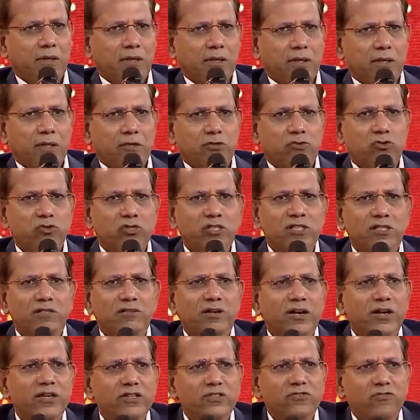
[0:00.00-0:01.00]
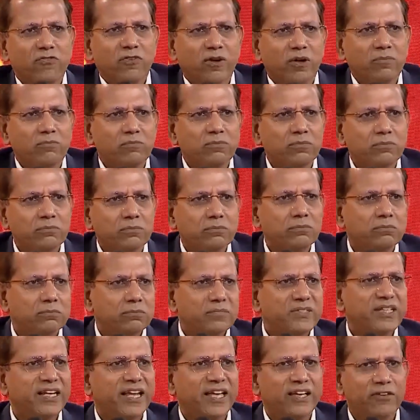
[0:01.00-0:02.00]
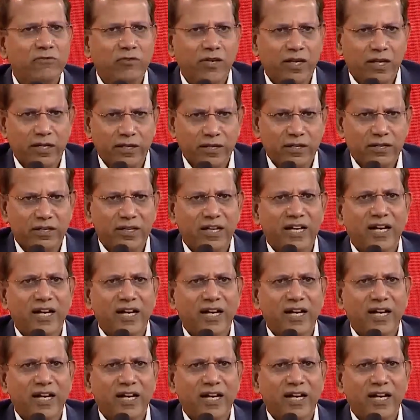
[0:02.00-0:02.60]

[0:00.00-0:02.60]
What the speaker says: Suchitra is from Neyveli,